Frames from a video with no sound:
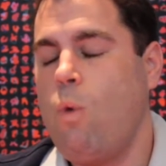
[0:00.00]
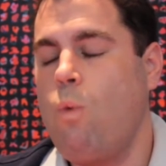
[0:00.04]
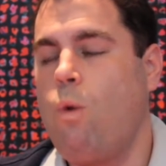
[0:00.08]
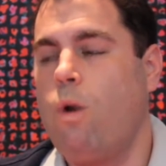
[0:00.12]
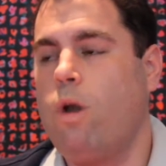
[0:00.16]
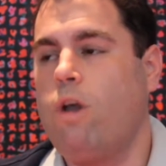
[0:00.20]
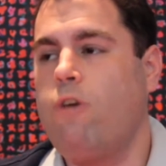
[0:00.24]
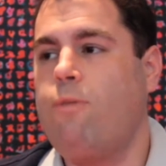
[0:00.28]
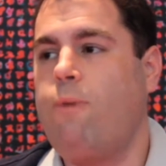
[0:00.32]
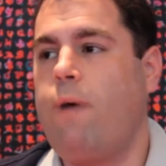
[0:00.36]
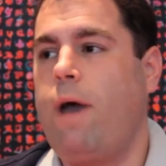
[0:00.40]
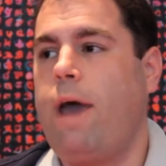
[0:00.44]

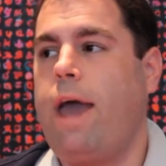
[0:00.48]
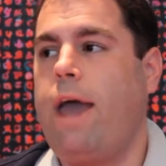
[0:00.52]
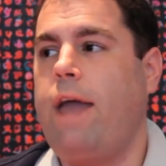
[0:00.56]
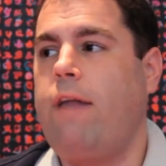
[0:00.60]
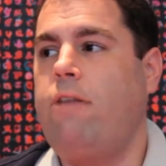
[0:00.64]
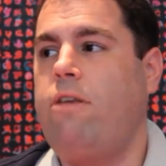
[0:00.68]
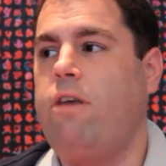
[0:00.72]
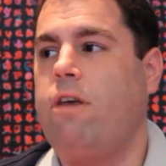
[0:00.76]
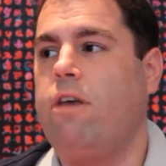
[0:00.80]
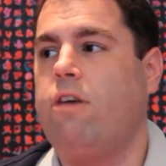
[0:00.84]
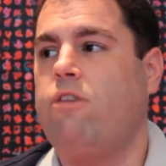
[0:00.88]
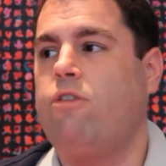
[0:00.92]
one of my
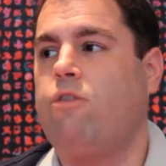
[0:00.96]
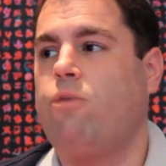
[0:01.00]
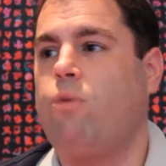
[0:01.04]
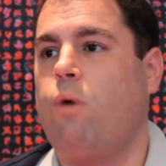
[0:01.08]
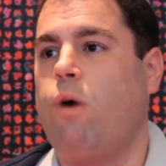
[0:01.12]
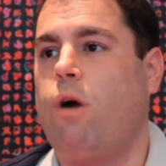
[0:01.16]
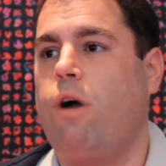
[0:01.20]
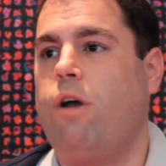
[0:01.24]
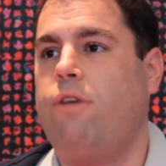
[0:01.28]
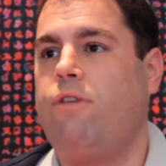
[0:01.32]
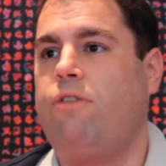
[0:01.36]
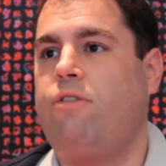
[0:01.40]
ideas
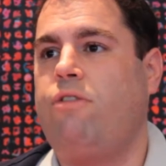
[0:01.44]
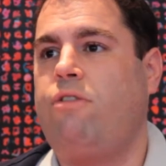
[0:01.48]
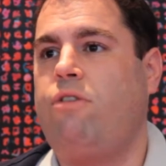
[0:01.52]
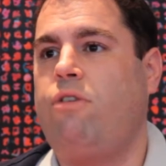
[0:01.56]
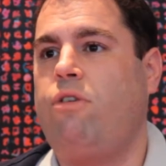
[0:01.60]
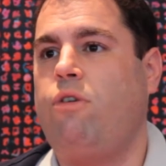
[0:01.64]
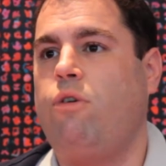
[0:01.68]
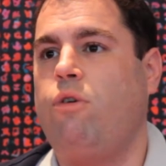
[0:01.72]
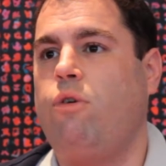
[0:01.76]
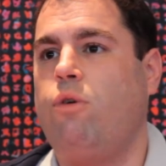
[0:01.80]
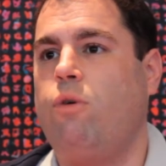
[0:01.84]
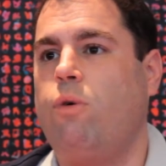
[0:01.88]
was
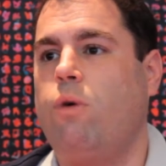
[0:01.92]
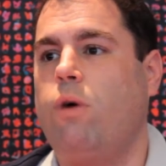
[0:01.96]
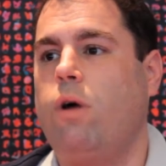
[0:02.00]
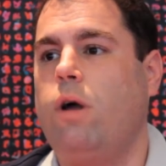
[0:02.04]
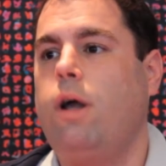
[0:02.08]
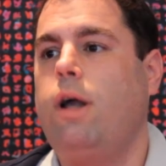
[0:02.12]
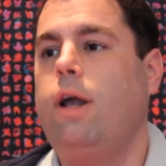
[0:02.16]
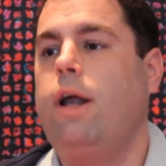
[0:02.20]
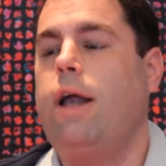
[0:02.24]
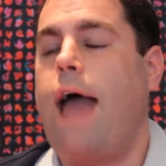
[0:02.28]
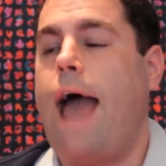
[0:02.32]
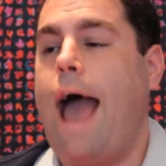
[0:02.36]
to
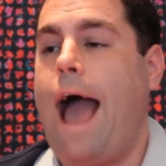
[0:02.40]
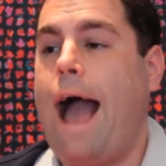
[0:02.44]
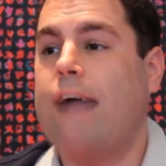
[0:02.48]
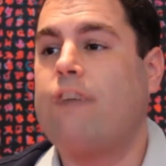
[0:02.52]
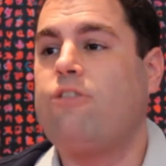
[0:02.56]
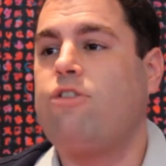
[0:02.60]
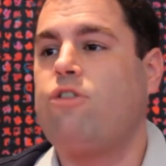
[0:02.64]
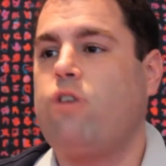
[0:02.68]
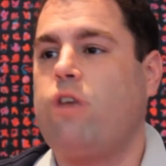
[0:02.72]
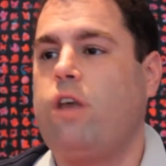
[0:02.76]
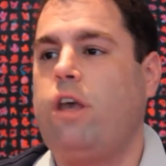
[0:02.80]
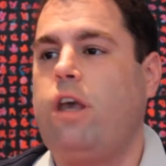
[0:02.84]

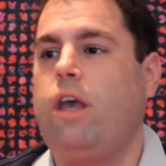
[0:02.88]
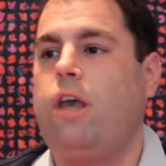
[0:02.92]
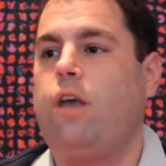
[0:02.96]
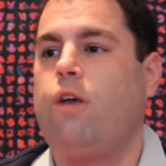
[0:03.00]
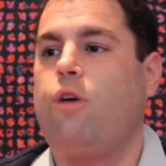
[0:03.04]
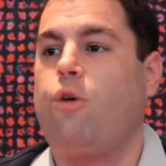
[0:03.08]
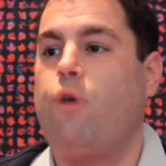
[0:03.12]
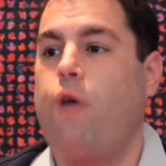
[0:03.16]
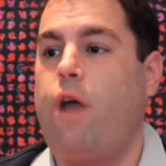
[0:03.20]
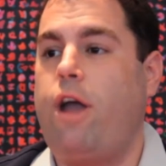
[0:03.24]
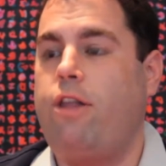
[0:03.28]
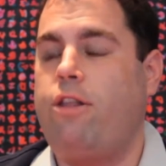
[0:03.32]

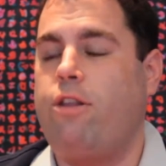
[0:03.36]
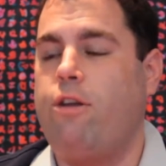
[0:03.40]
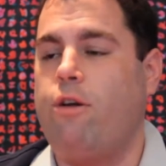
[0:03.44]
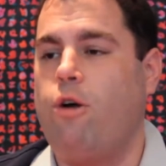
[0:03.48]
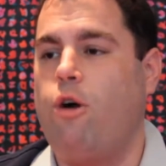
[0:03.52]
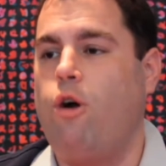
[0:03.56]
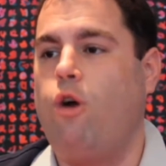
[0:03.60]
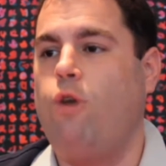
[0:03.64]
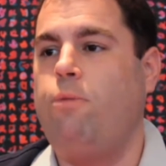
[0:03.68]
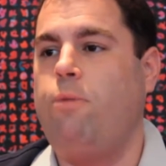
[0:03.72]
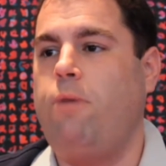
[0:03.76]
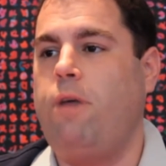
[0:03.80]
actually create
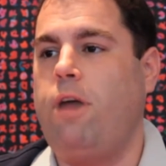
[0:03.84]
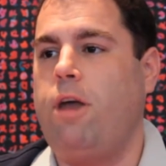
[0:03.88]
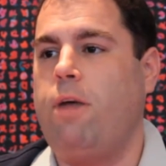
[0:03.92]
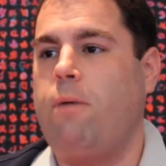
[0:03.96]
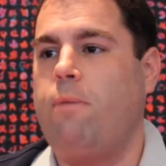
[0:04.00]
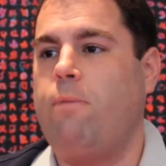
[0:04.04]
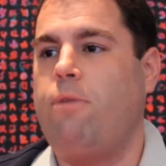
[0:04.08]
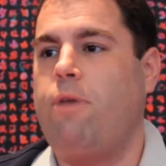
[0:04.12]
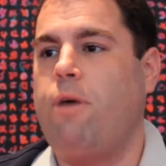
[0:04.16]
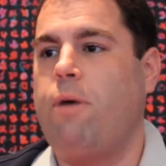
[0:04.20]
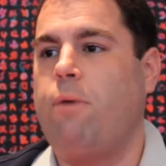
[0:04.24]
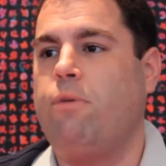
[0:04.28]
their own
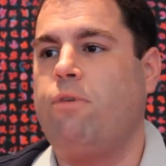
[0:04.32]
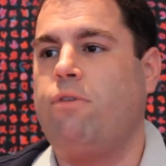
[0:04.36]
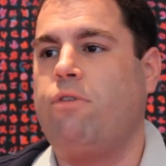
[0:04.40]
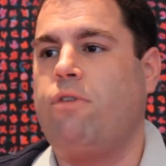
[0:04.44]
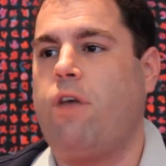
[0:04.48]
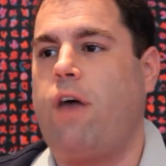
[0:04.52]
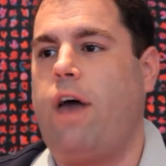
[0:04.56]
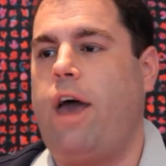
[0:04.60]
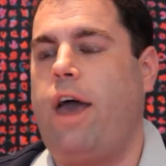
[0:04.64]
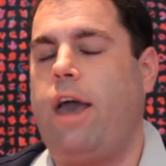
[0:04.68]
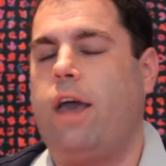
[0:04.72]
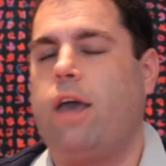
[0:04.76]
meme that
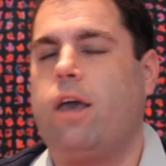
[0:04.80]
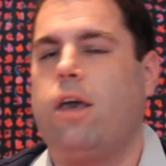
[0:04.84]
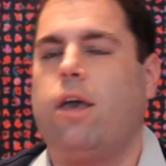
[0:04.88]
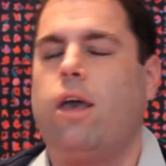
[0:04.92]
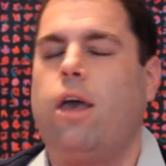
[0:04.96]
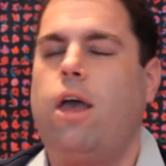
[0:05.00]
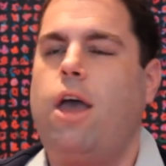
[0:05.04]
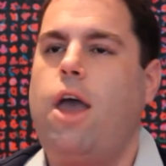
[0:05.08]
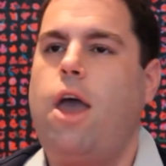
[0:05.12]
was like,